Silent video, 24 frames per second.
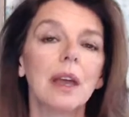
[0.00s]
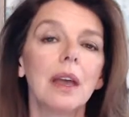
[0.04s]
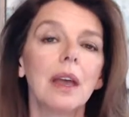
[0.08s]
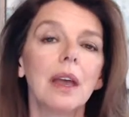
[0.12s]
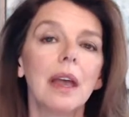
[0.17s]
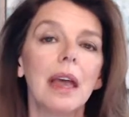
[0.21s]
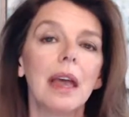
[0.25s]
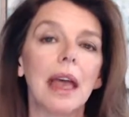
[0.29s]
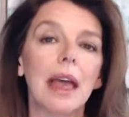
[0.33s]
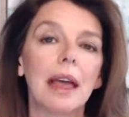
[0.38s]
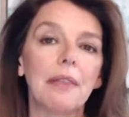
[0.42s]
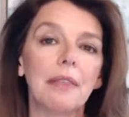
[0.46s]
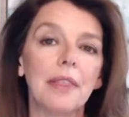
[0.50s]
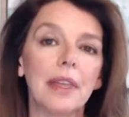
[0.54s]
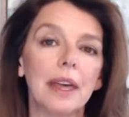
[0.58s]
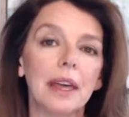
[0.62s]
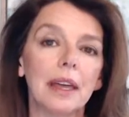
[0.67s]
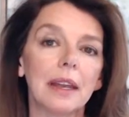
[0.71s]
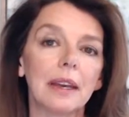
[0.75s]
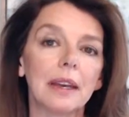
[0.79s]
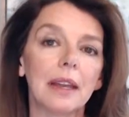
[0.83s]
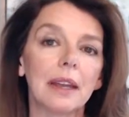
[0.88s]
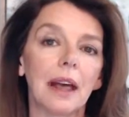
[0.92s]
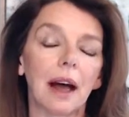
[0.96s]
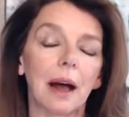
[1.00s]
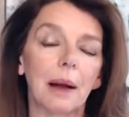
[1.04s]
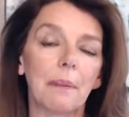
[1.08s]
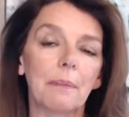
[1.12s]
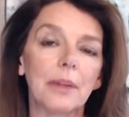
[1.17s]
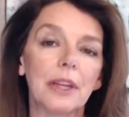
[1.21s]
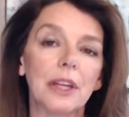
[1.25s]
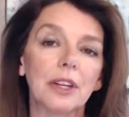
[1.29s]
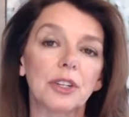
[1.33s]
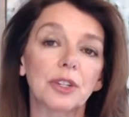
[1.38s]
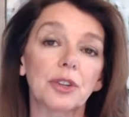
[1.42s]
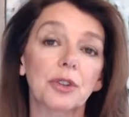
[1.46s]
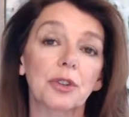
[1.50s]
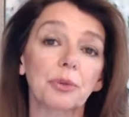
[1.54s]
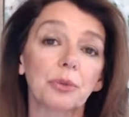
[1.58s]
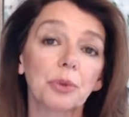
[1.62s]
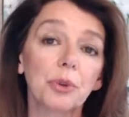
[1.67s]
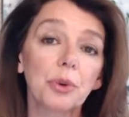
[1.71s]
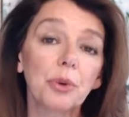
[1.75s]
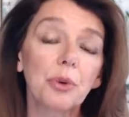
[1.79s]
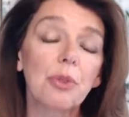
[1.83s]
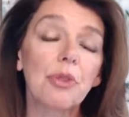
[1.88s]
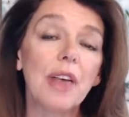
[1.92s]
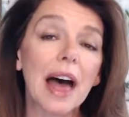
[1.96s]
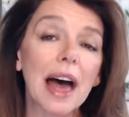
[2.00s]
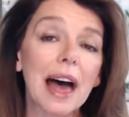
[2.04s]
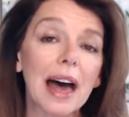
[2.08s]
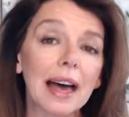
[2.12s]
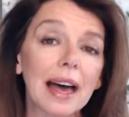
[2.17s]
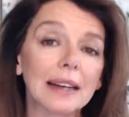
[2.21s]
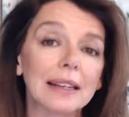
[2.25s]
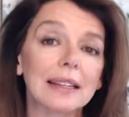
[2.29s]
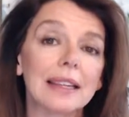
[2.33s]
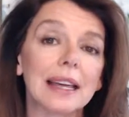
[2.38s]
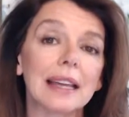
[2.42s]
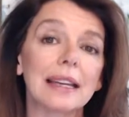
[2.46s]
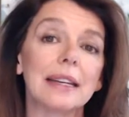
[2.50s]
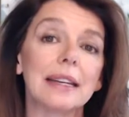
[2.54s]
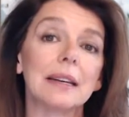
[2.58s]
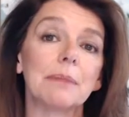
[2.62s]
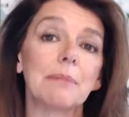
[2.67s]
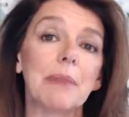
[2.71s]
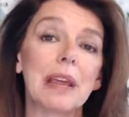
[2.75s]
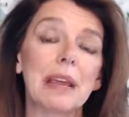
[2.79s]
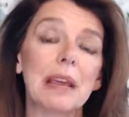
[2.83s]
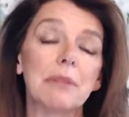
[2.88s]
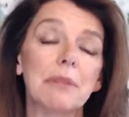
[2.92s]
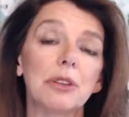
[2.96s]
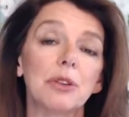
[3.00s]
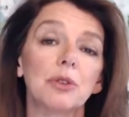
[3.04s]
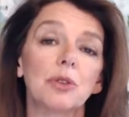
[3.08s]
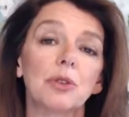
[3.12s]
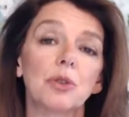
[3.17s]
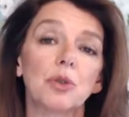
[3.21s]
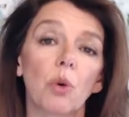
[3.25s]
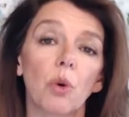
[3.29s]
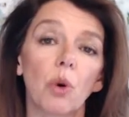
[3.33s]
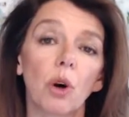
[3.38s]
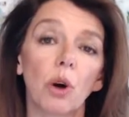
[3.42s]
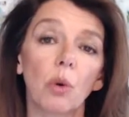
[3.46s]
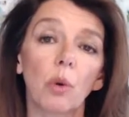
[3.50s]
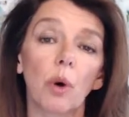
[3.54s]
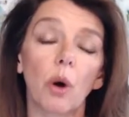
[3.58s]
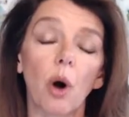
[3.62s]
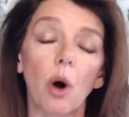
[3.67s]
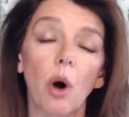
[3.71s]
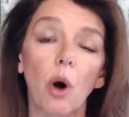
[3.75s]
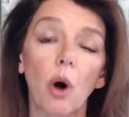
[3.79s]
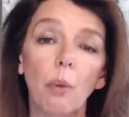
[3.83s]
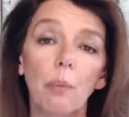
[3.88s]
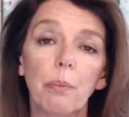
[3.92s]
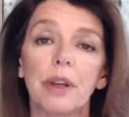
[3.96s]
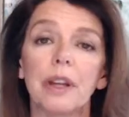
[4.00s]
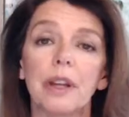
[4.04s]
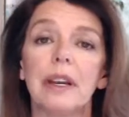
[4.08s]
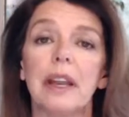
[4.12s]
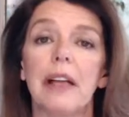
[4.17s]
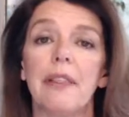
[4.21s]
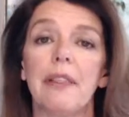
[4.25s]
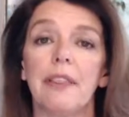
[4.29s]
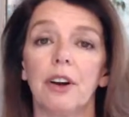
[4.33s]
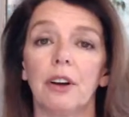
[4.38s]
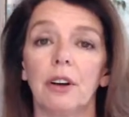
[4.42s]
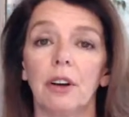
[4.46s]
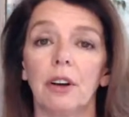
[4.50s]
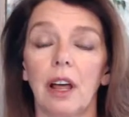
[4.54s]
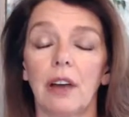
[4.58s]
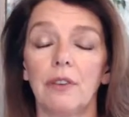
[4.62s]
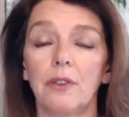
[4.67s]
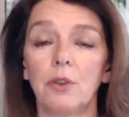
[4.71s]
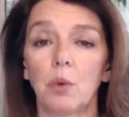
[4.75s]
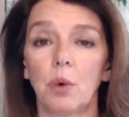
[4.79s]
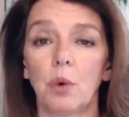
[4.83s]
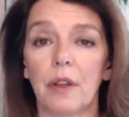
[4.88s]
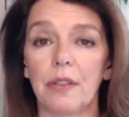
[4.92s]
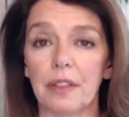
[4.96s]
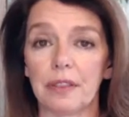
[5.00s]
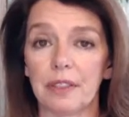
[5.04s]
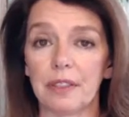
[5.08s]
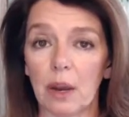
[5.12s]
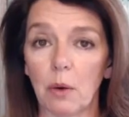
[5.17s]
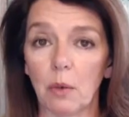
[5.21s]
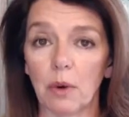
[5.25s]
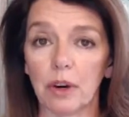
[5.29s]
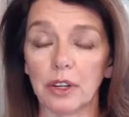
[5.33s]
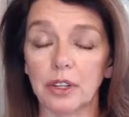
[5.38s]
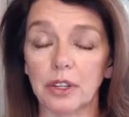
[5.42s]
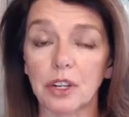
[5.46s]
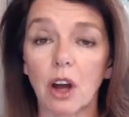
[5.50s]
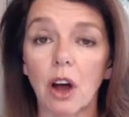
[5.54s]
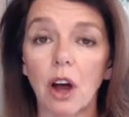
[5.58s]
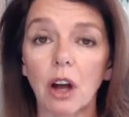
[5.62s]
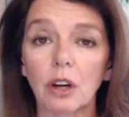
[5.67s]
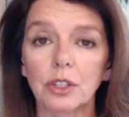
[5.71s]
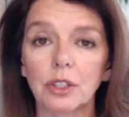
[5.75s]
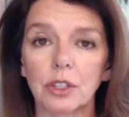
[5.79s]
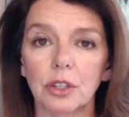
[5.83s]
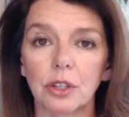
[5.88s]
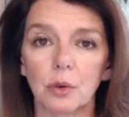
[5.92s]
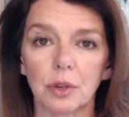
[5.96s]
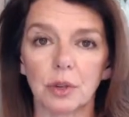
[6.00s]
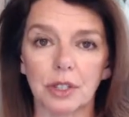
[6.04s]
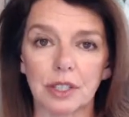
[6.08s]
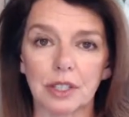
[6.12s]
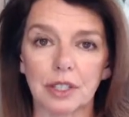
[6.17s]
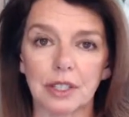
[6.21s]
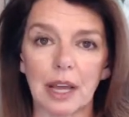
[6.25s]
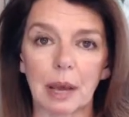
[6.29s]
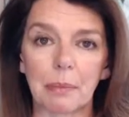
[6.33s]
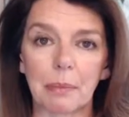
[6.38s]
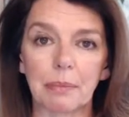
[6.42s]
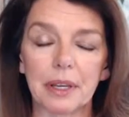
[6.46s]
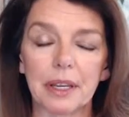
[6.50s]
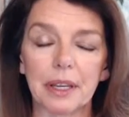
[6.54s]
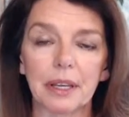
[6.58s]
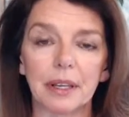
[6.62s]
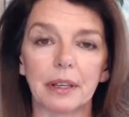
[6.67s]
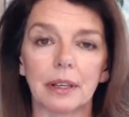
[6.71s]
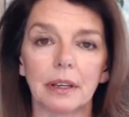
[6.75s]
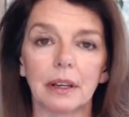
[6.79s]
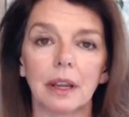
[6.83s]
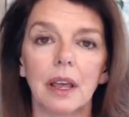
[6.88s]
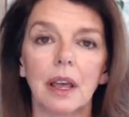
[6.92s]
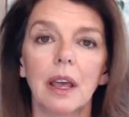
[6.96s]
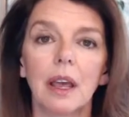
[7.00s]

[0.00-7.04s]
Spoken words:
And then it's through that maybe the door will open and their loved one that they want to talk to will step in.